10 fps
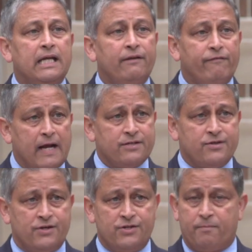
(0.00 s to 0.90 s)

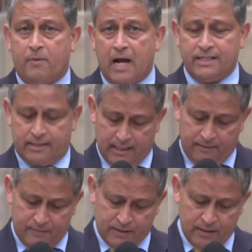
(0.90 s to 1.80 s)
infrastructure project
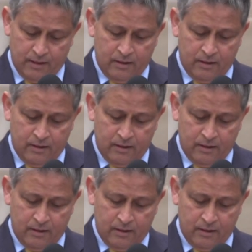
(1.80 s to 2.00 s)
teams,